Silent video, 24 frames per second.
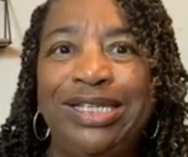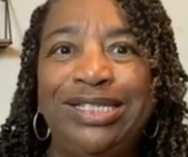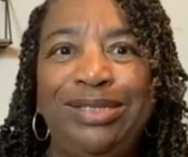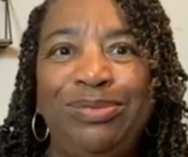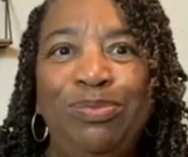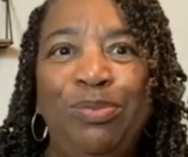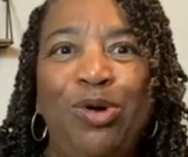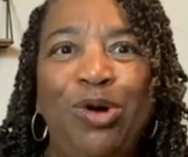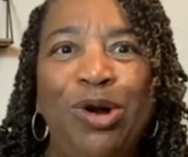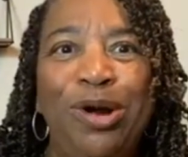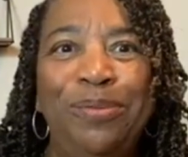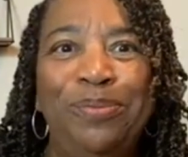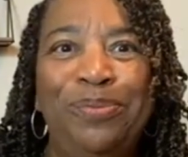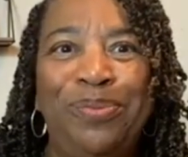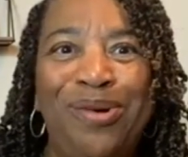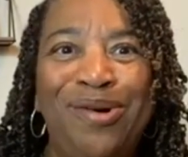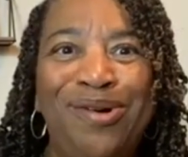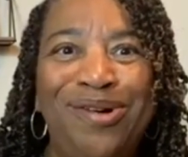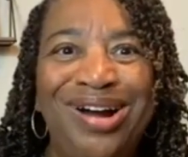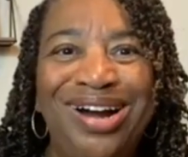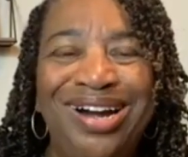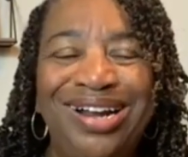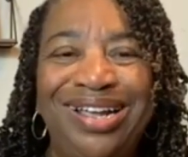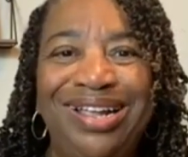is more
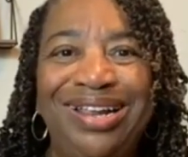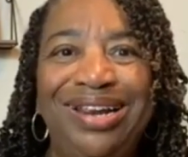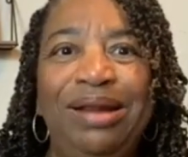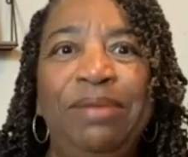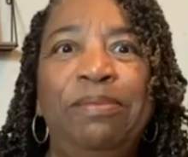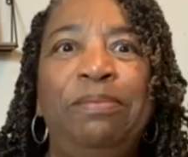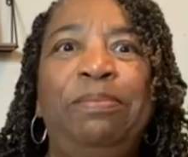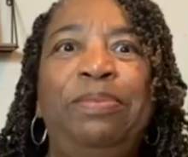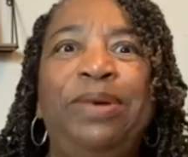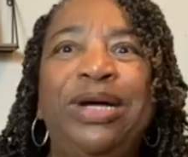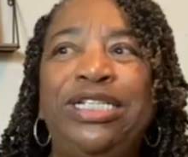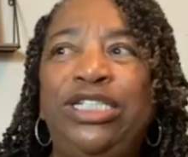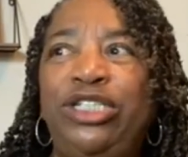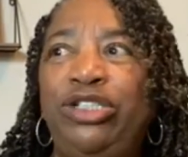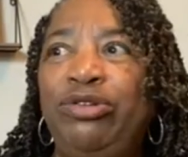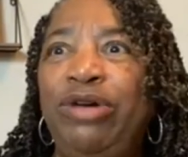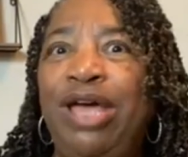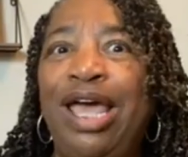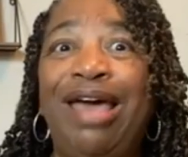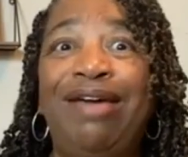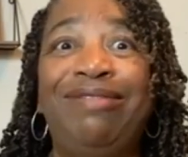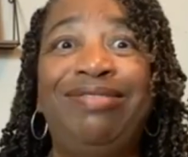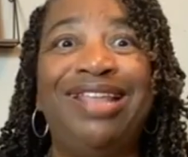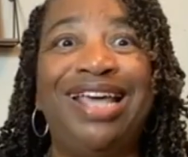important, but you
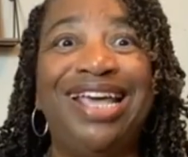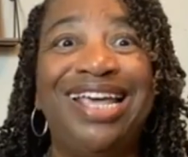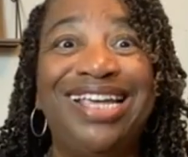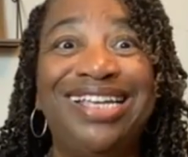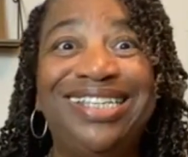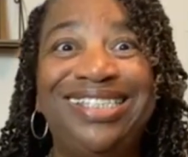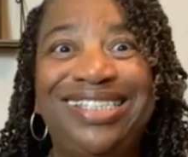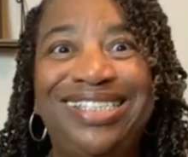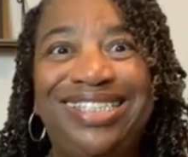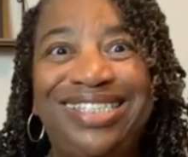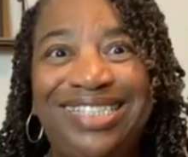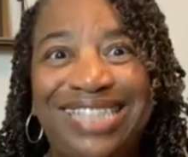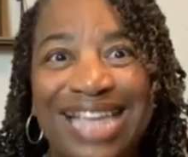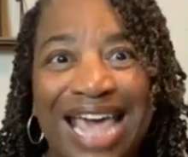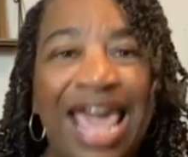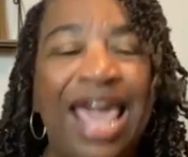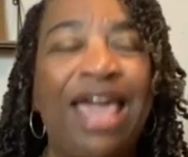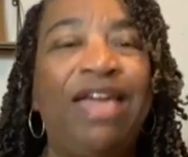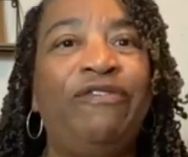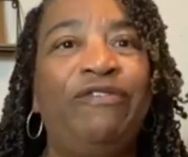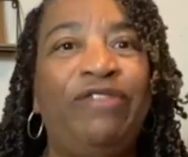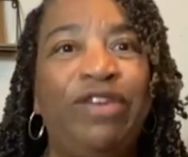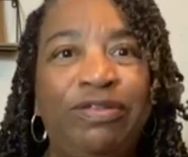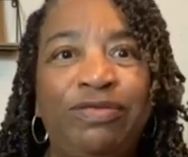have the
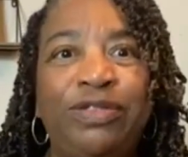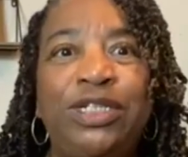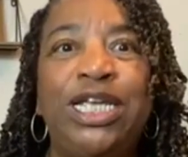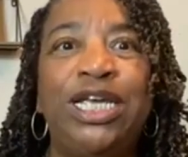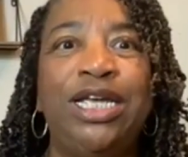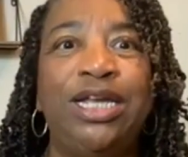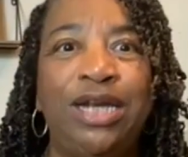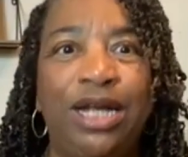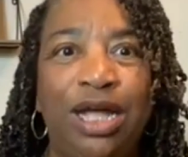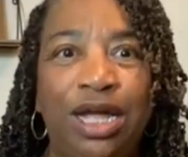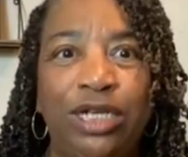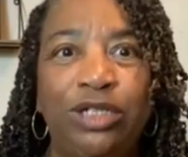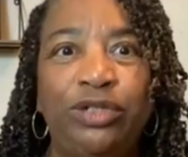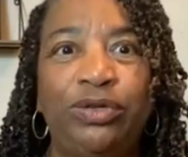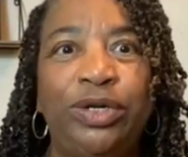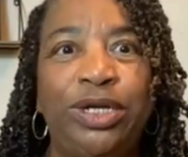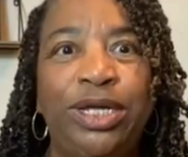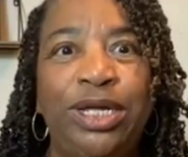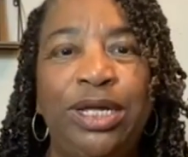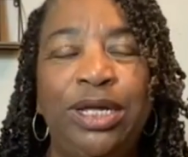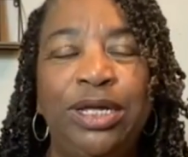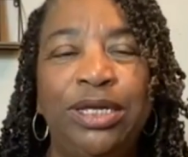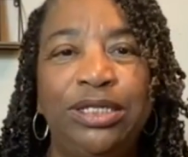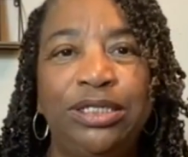exact
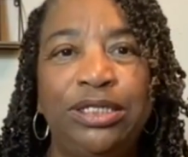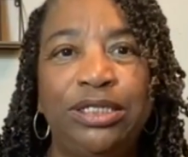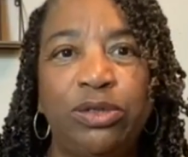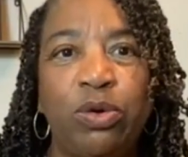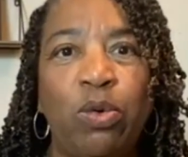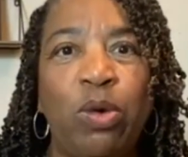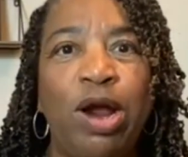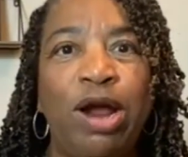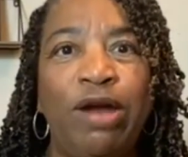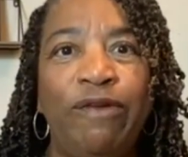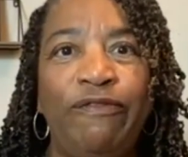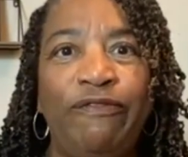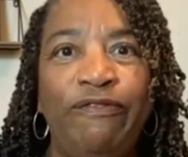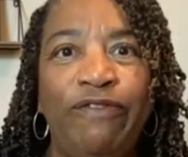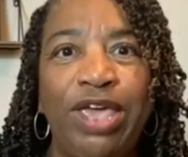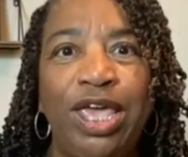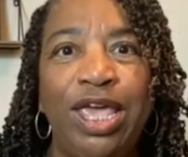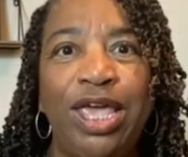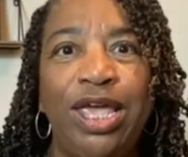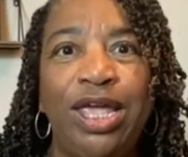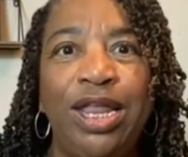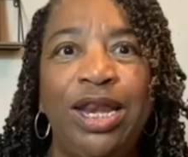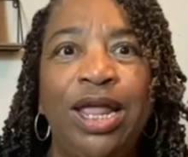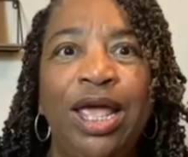1,500 square
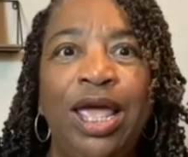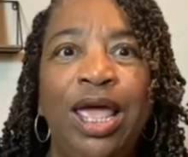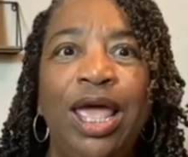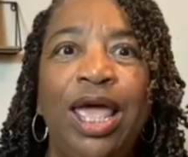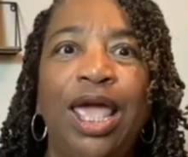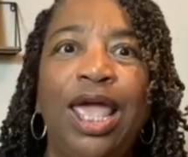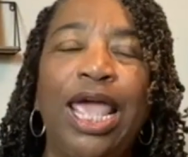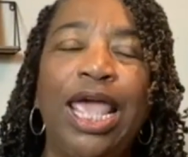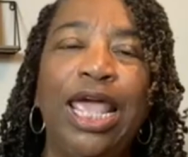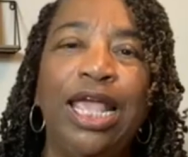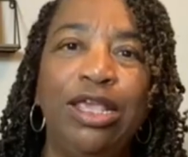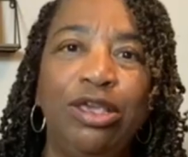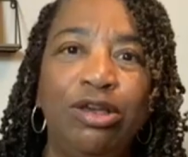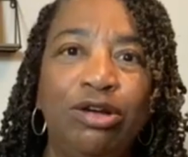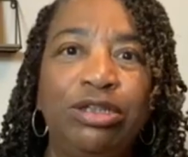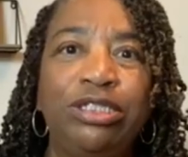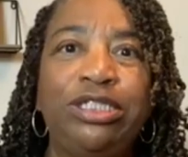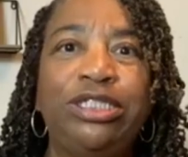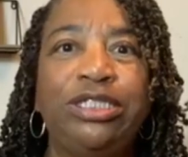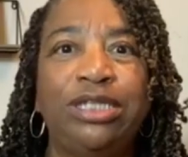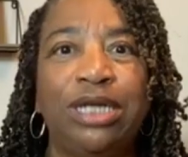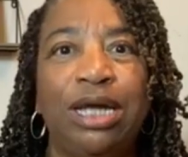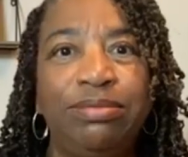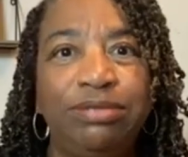feet in your
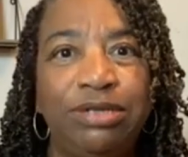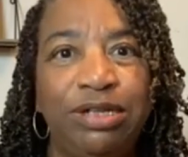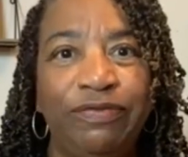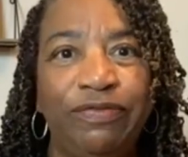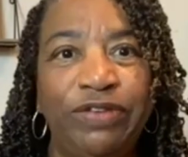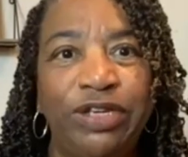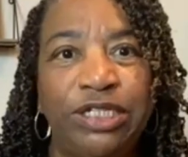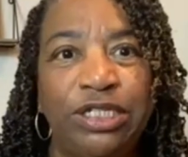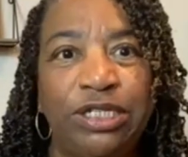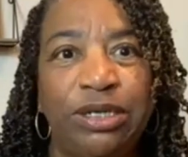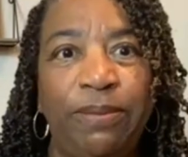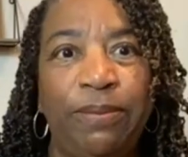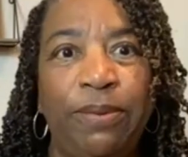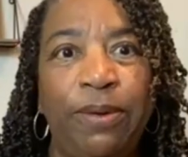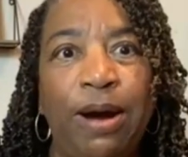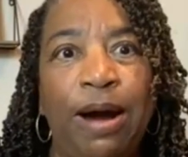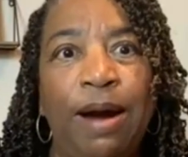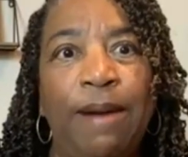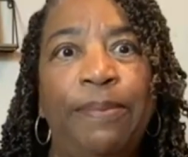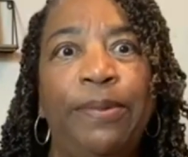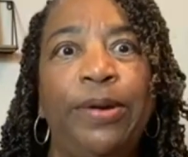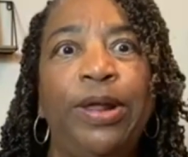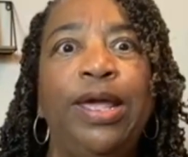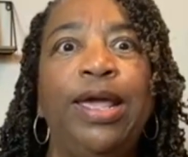subdivision
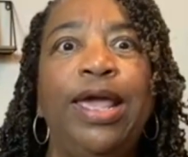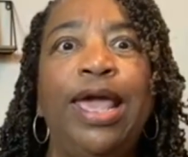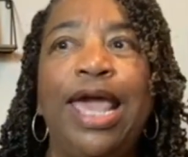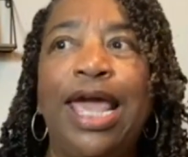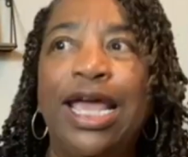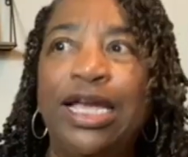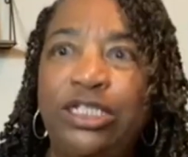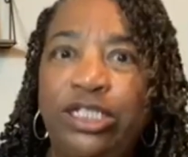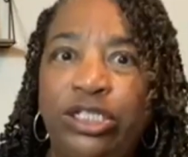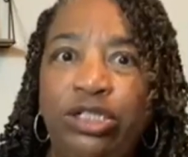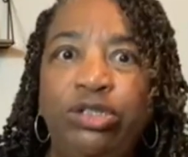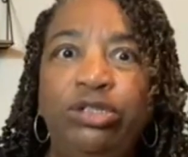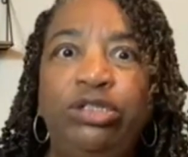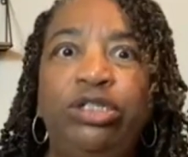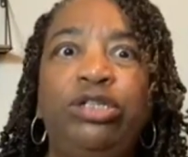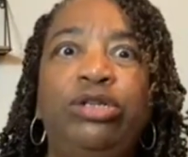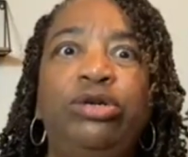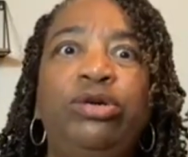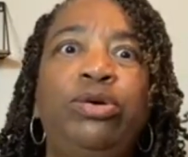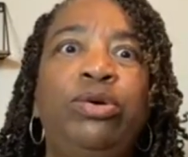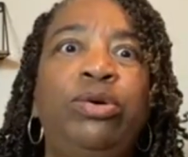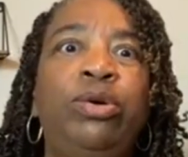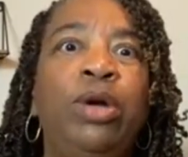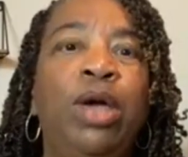property as you
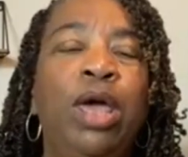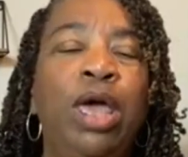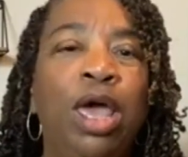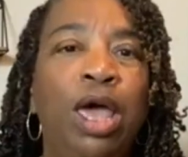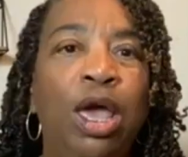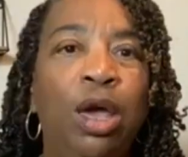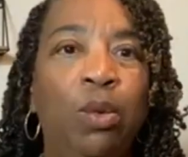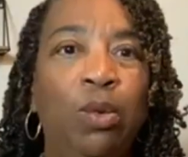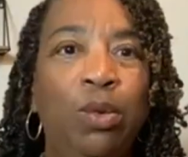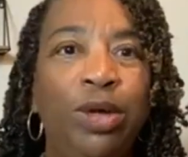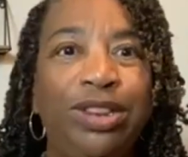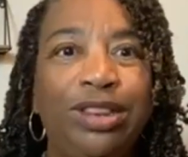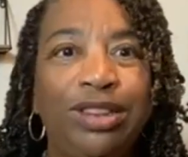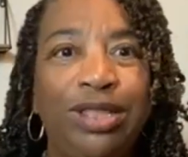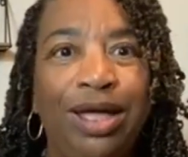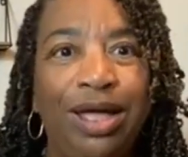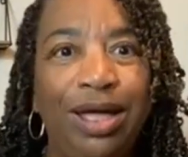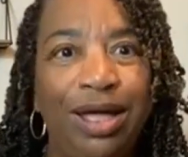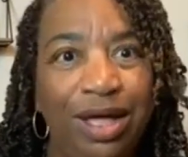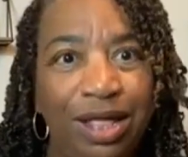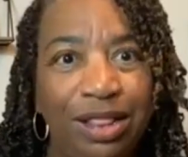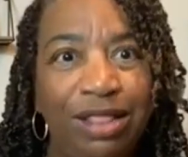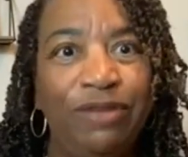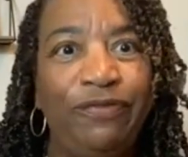do with the
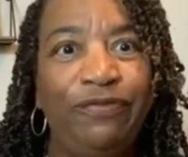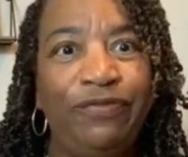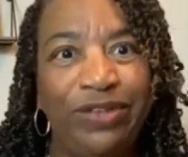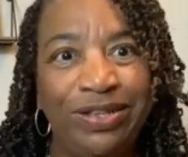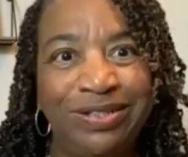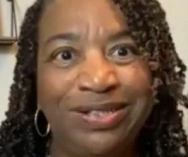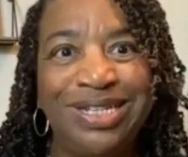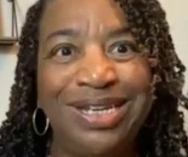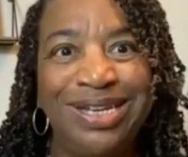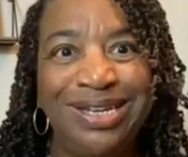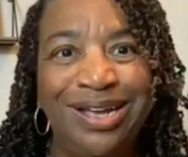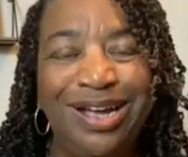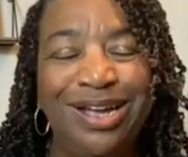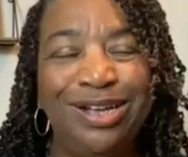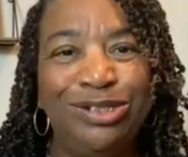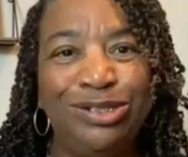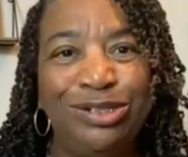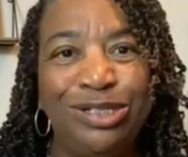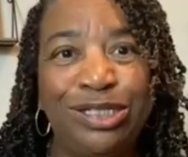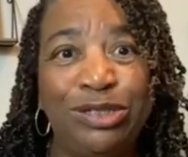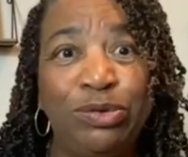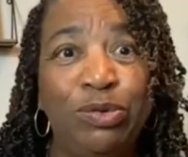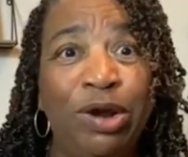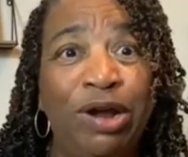other
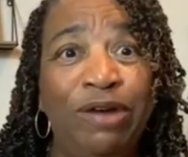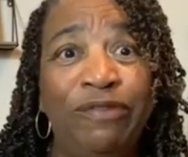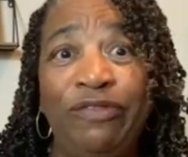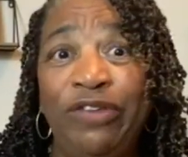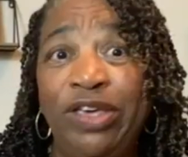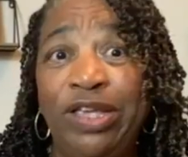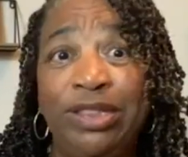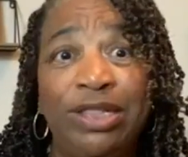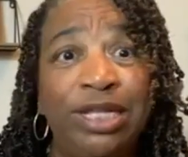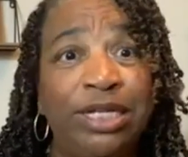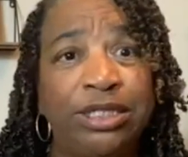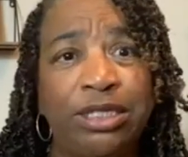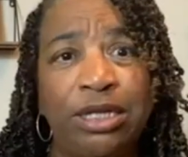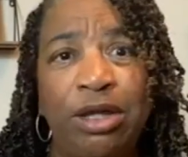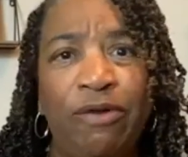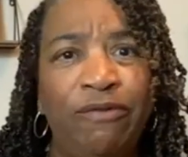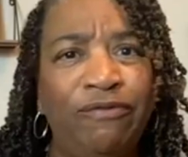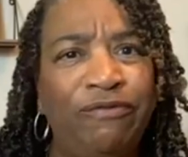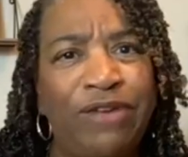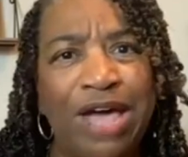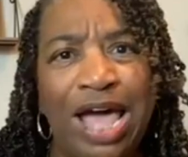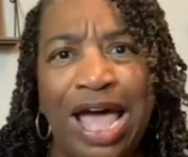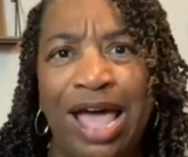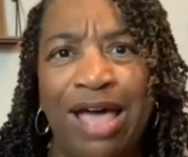1,500 square feet that's
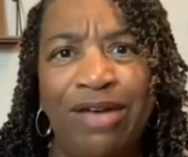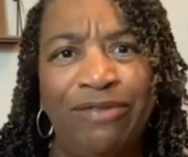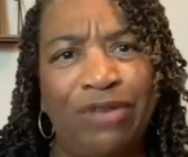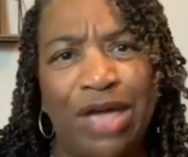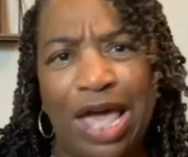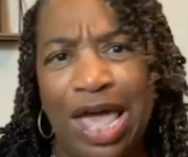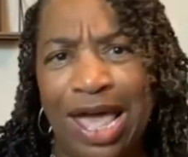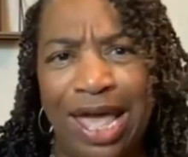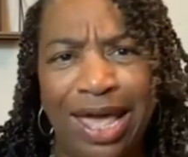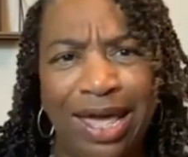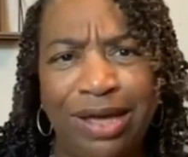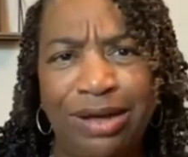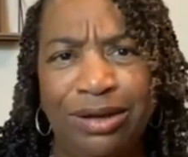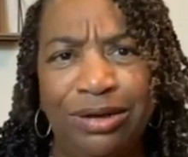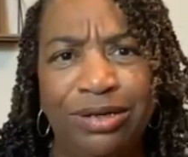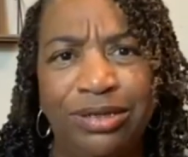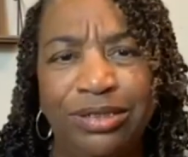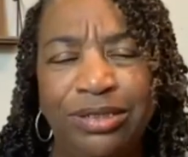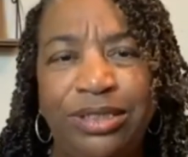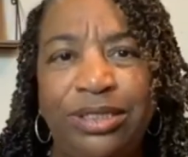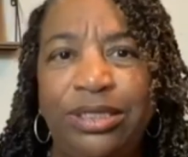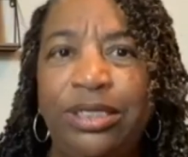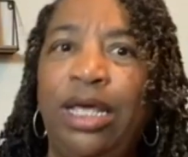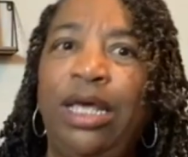on 5
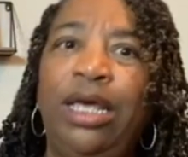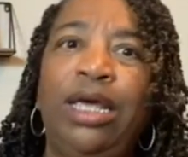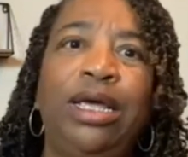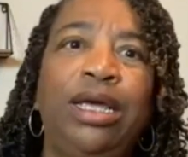acres,